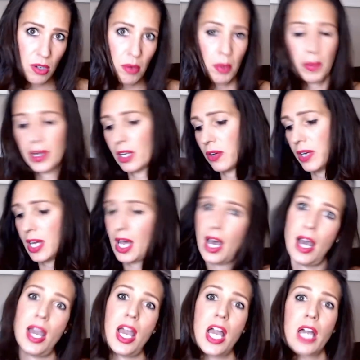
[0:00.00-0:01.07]
We want to go on a
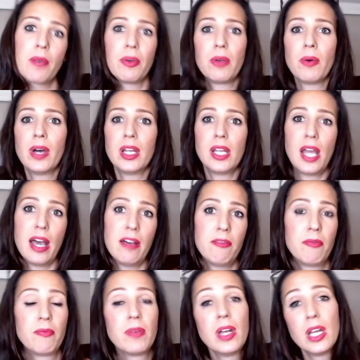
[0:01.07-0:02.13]
hike. We want to have
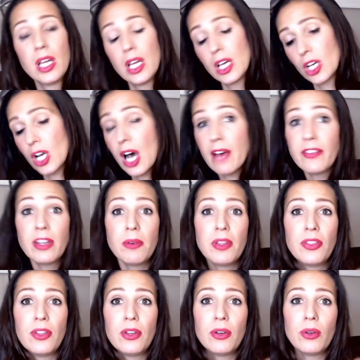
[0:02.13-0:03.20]
coffee with
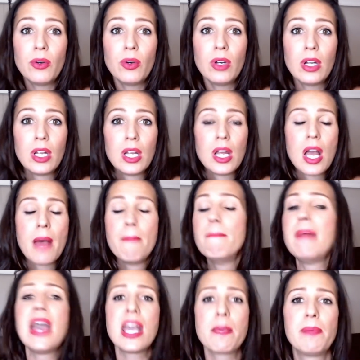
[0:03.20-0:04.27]
you.
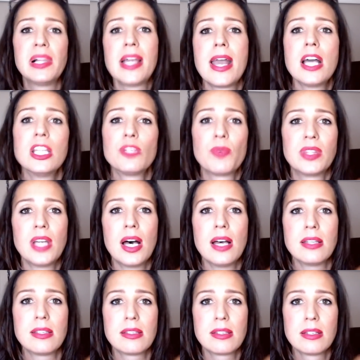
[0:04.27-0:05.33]
Make plans with
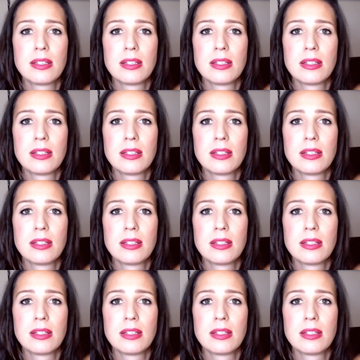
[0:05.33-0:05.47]
us.